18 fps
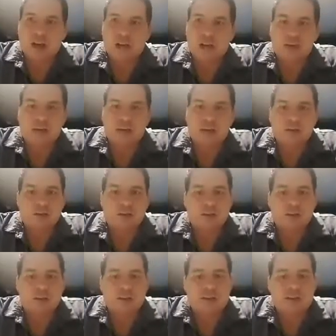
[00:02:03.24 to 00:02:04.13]
that
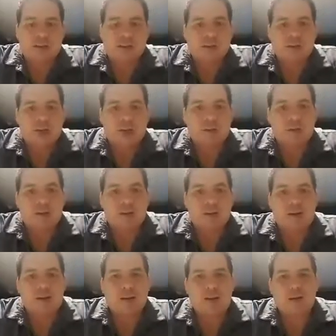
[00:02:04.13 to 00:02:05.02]
the fans can't be
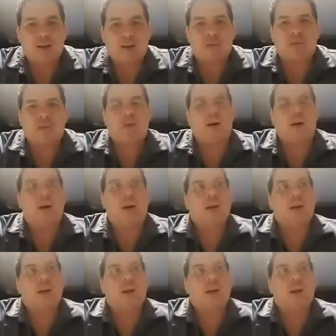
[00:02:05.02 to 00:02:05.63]
there. We've not